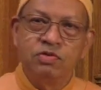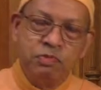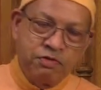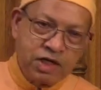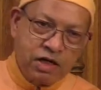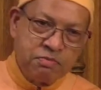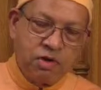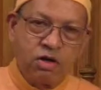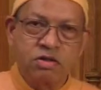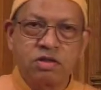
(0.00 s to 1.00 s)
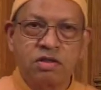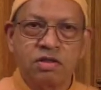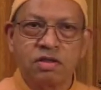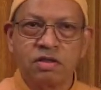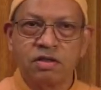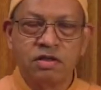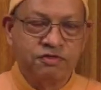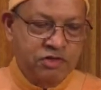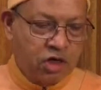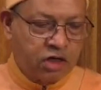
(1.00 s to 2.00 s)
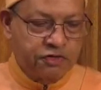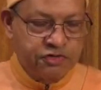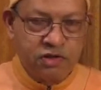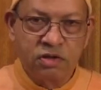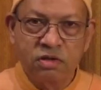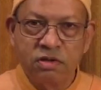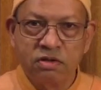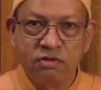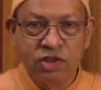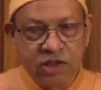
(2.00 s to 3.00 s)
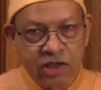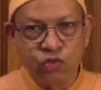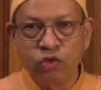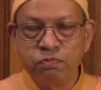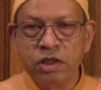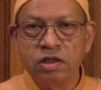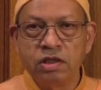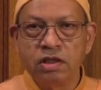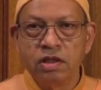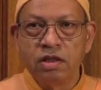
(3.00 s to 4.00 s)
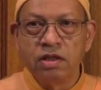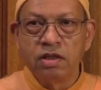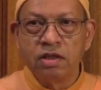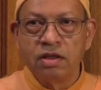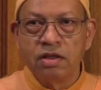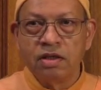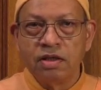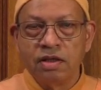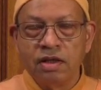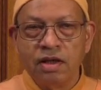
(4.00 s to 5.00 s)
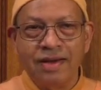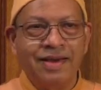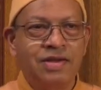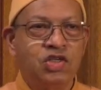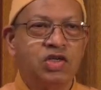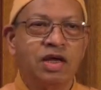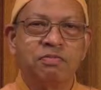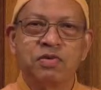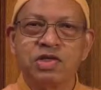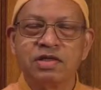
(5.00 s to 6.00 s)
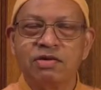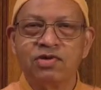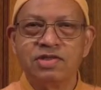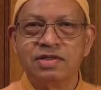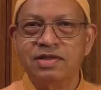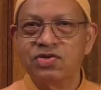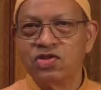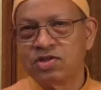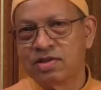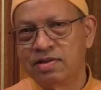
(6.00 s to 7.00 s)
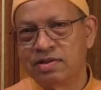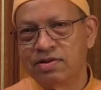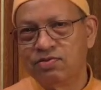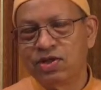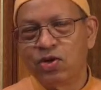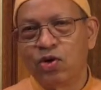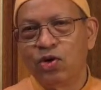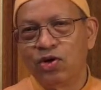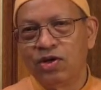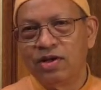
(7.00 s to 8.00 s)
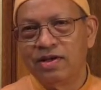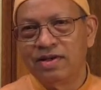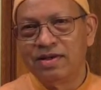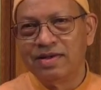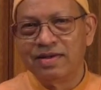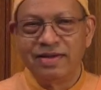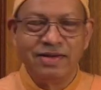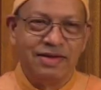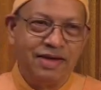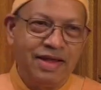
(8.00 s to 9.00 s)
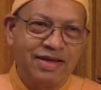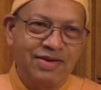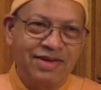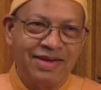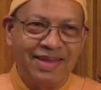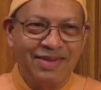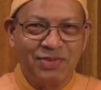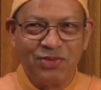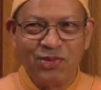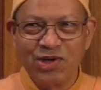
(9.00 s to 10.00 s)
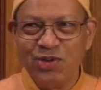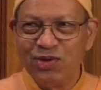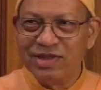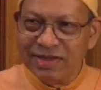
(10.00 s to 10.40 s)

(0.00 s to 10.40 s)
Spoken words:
Bhavanath bought the photographer with the equipment, and Sri Ramakrishna wasn't interested with all, like what he was.